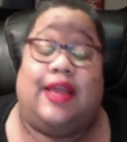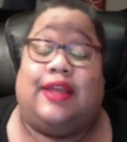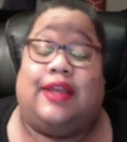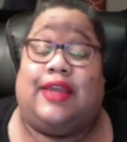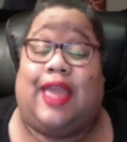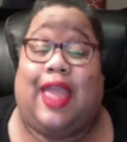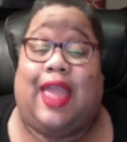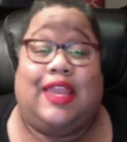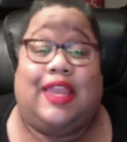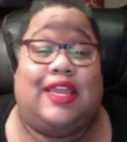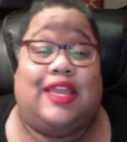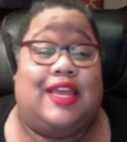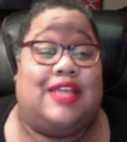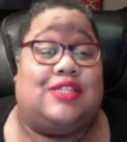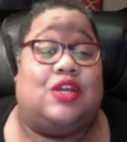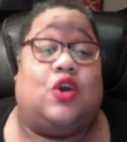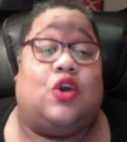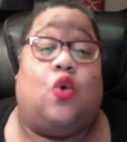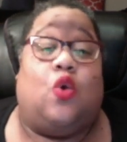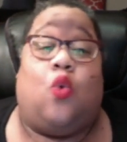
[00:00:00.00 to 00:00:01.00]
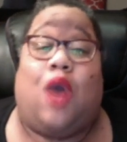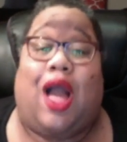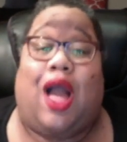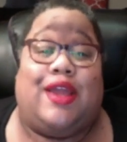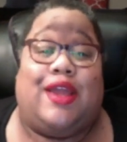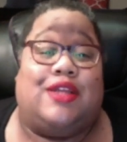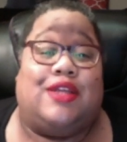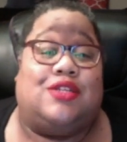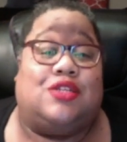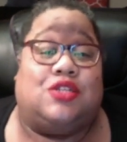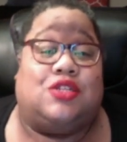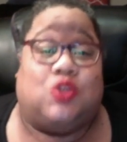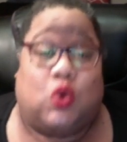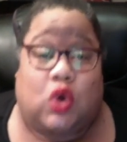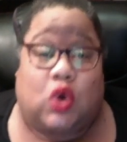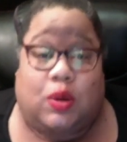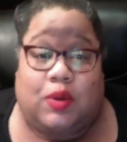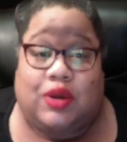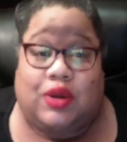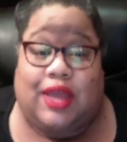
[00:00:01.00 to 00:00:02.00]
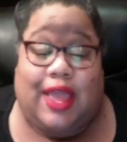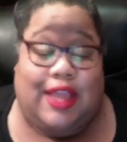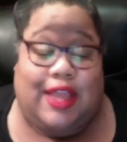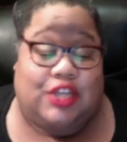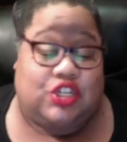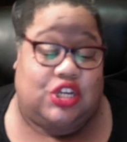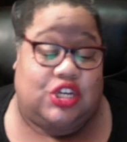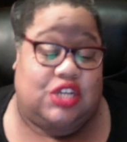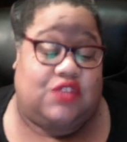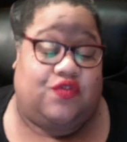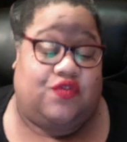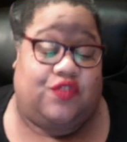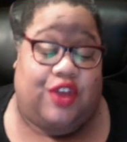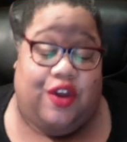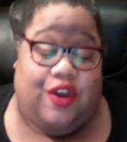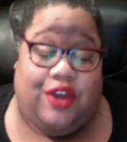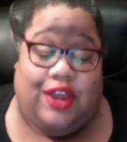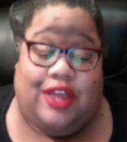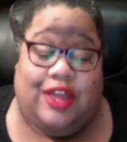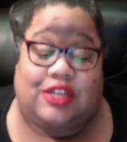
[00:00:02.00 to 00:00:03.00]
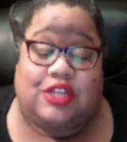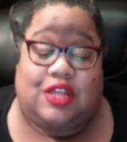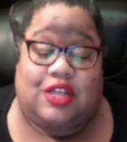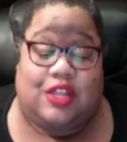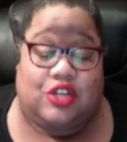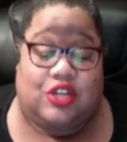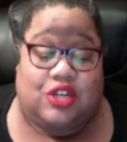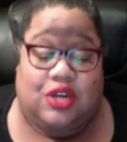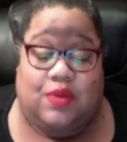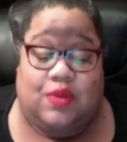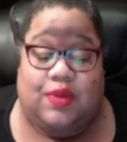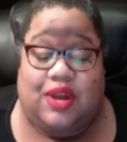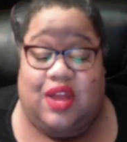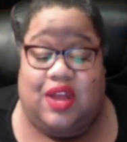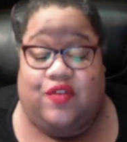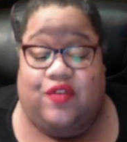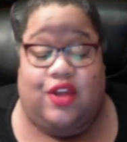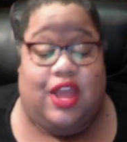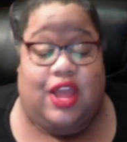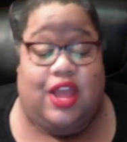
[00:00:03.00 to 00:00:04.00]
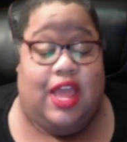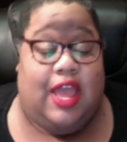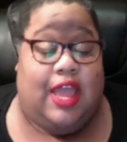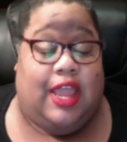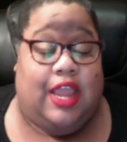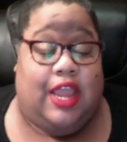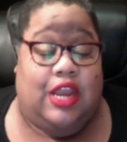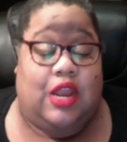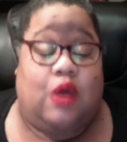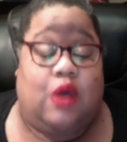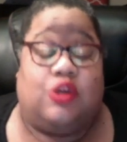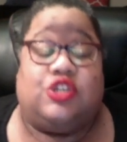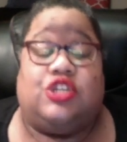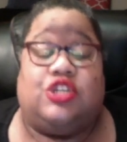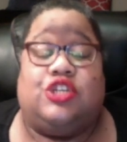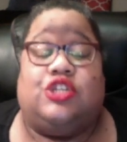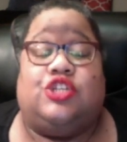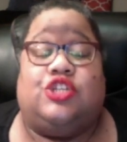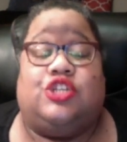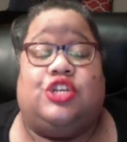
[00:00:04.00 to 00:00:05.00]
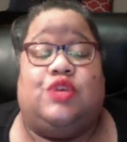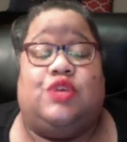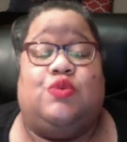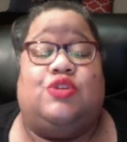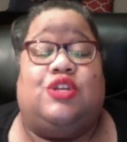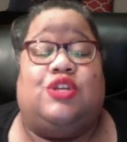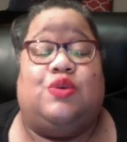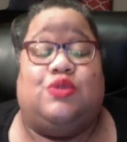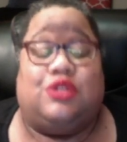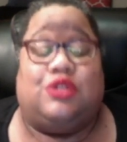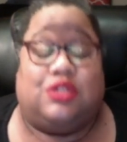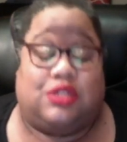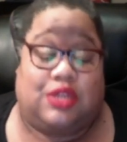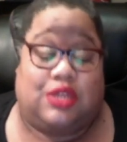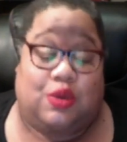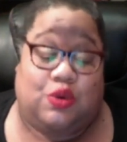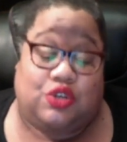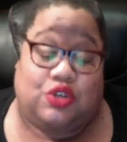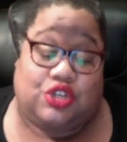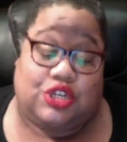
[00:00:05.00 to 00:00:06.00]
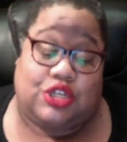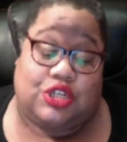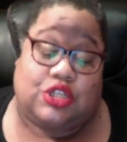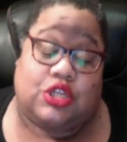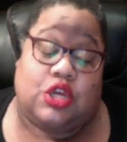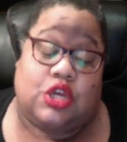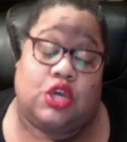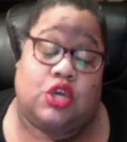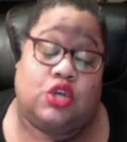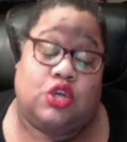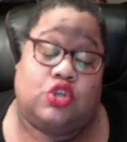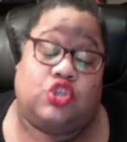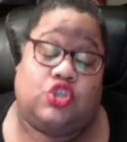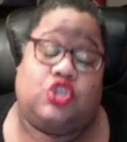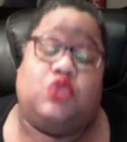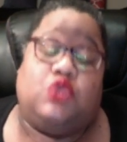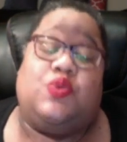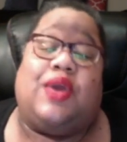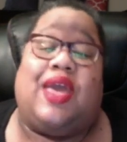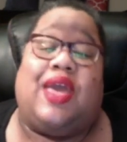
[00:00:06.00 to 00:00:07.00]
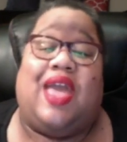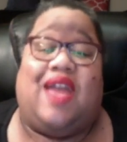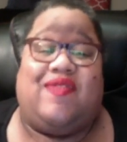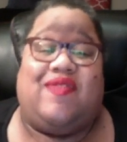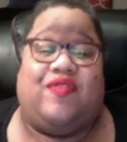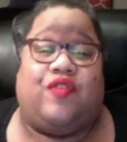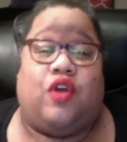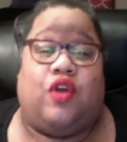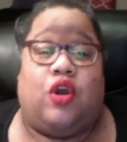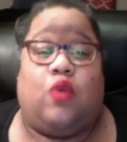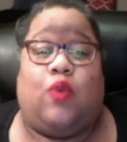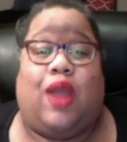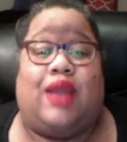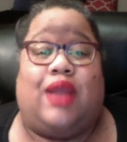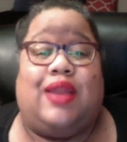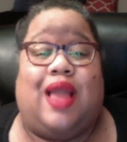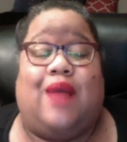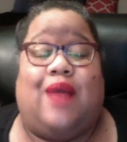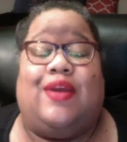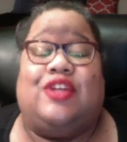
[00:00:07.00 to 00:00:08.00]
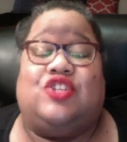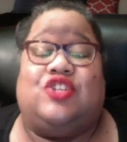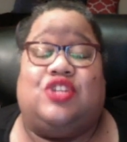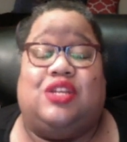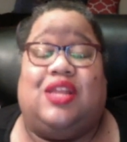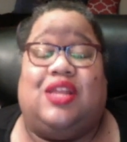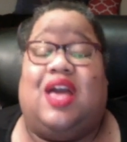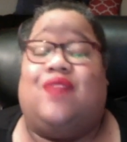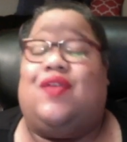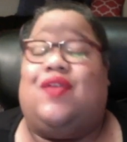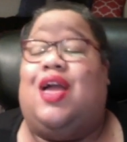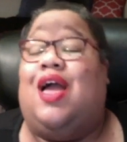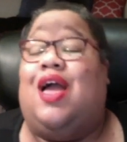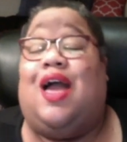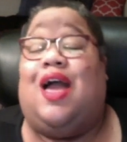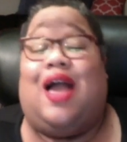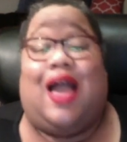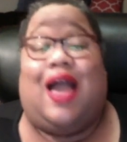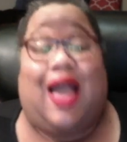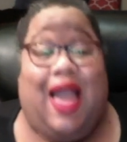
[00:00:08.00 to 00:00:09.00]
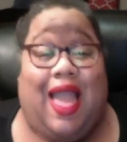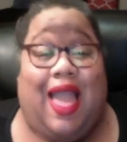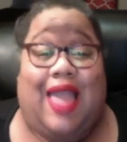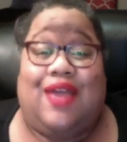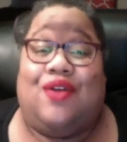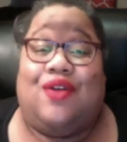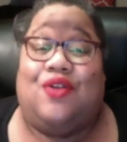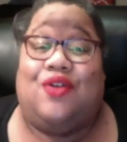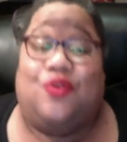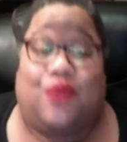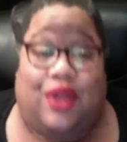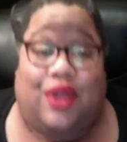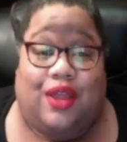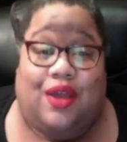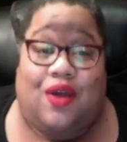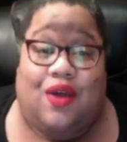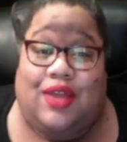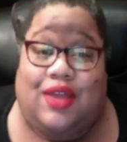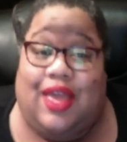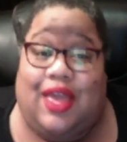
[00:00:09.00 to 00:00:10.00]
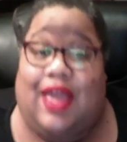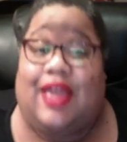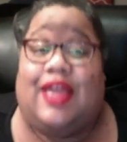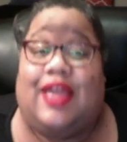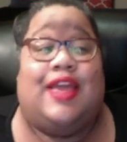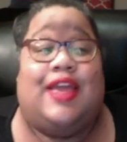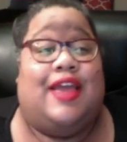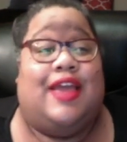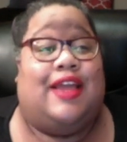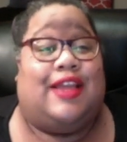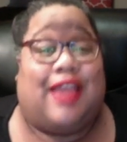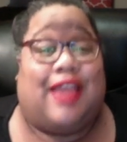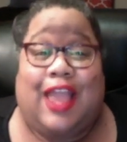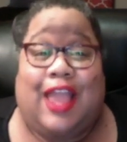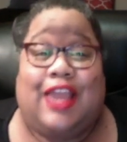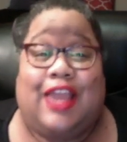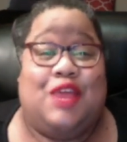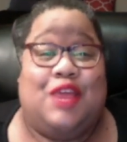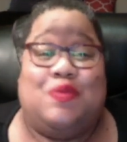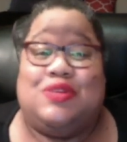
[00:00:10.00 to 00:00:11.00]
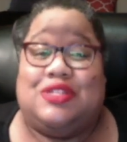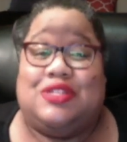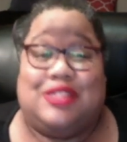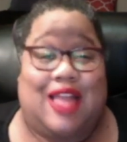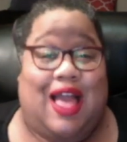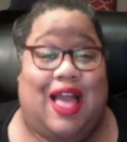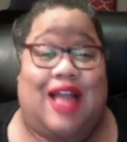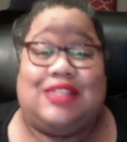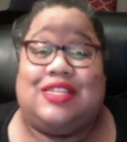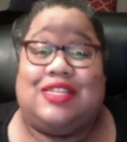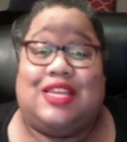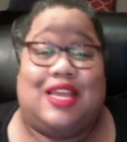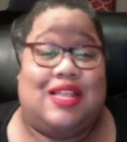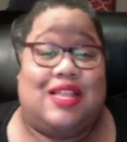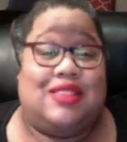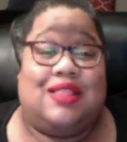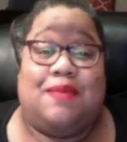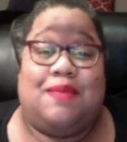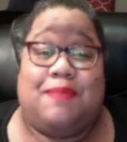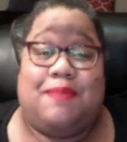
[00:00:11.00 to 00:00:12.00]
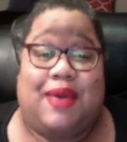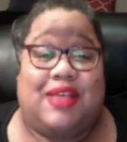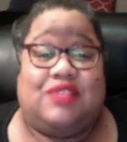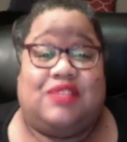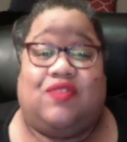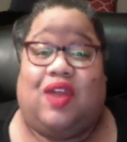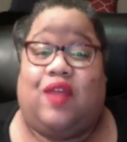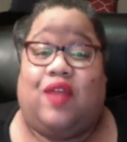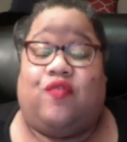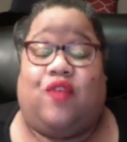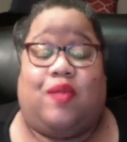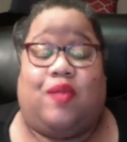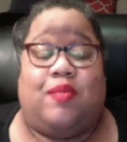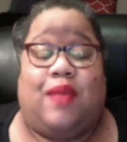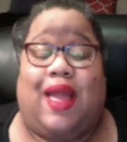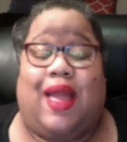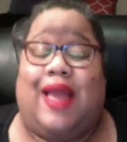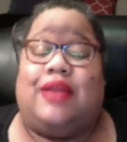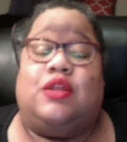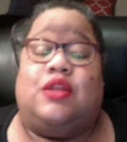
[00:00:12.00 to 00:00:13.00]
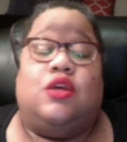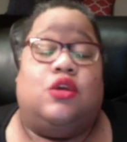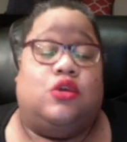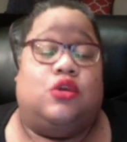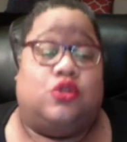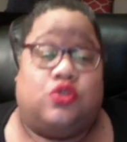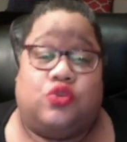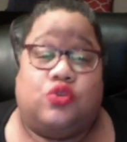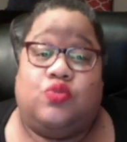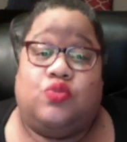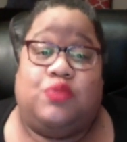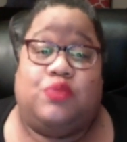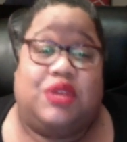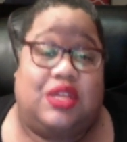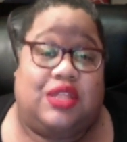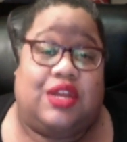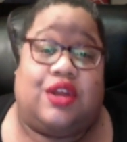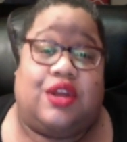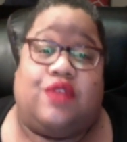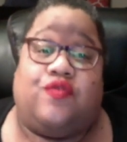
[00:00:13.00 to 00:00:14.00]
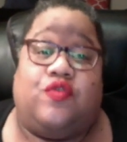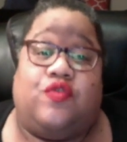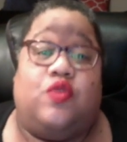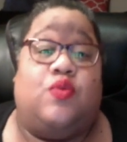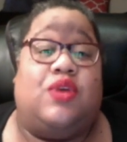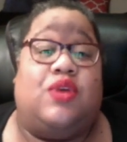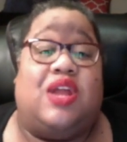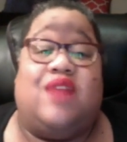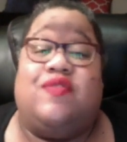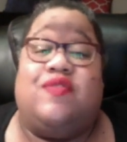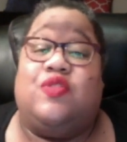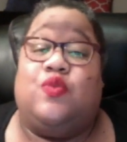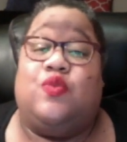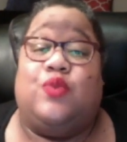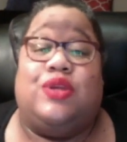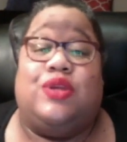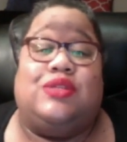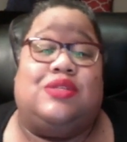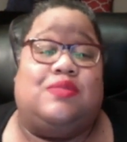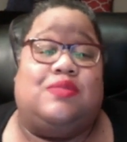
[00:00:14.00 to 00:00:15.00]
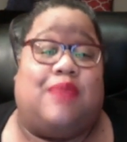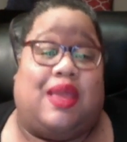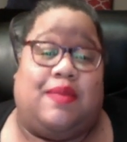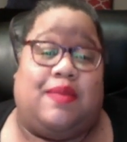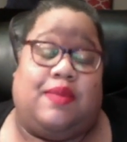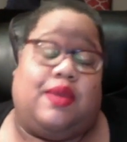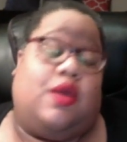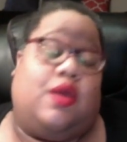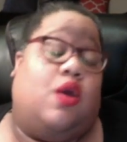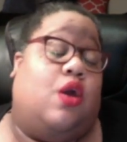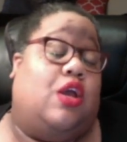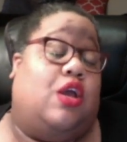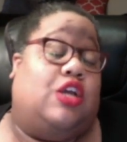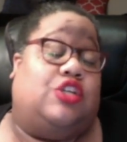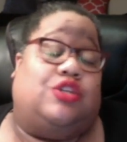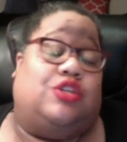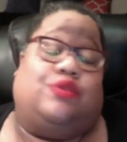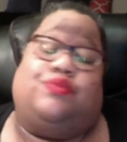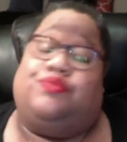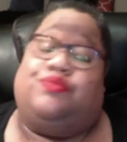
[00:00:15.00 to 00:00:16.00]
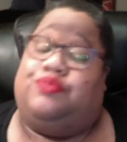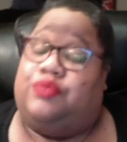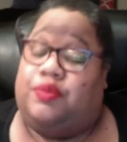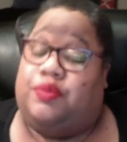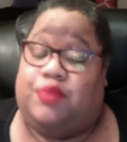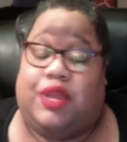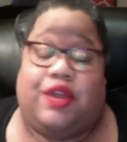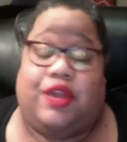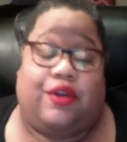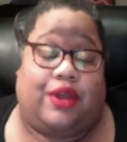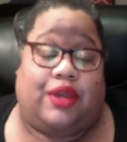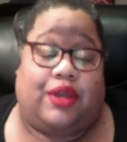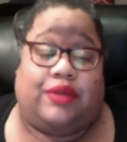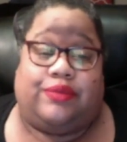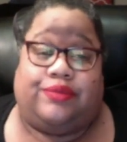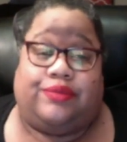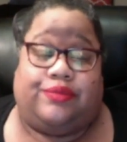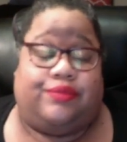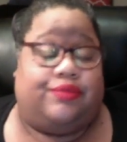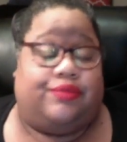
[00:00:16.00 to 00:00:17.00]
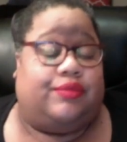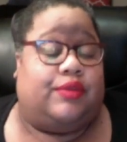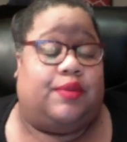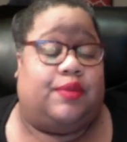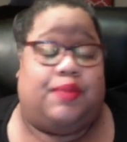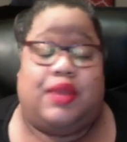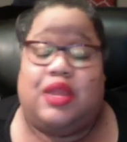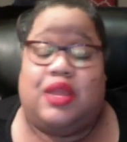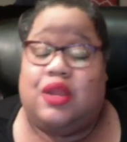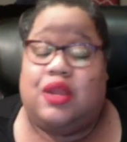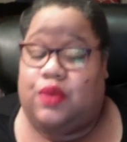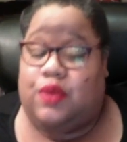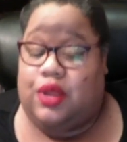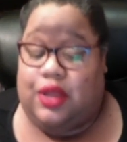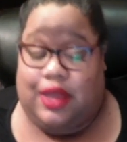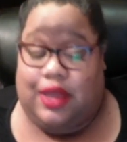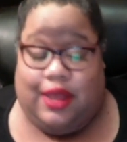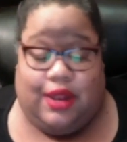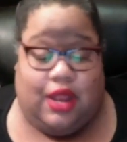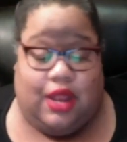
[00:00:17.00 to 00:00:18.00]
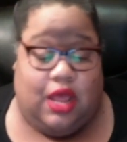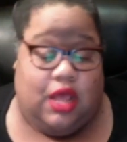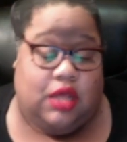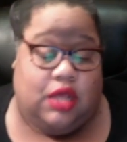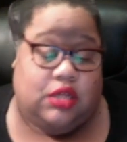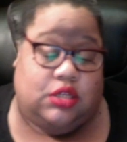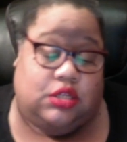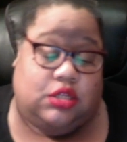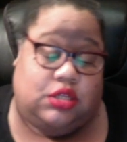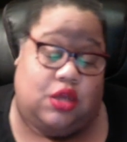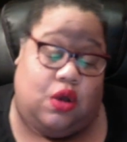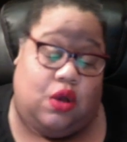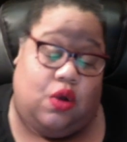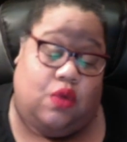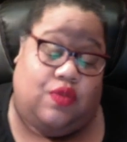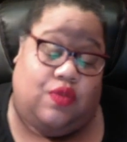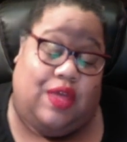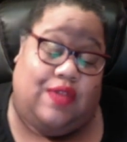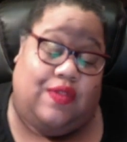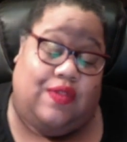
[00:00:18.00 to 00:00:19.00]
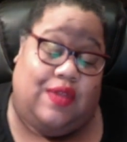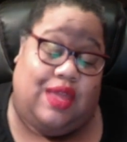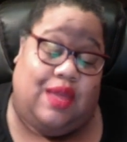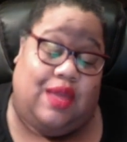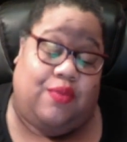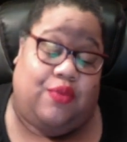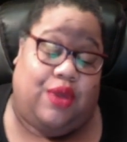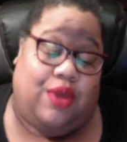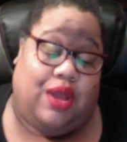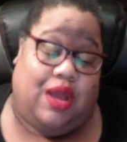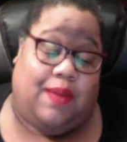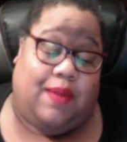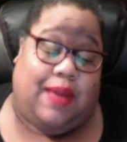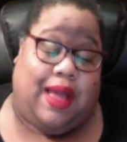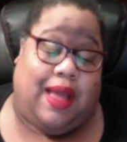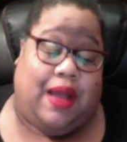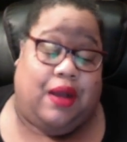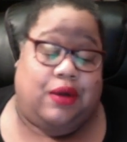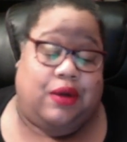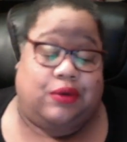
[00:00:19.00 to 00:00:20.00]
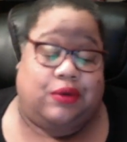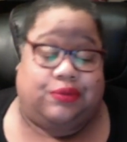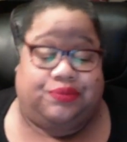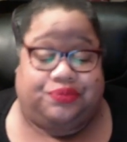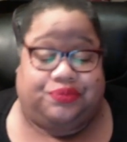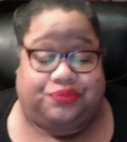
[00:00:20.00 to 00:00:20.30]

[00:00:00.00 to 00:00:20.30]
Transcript: Katie is a quiet storm, okay? She is very intelligent or whatever. You know, she, she it was just it was just too heavy for her right now and she left. I agree, okay? Katie was not in the best friend mind to be there for whatever the reason may be. She, period. Period. So they then bring up how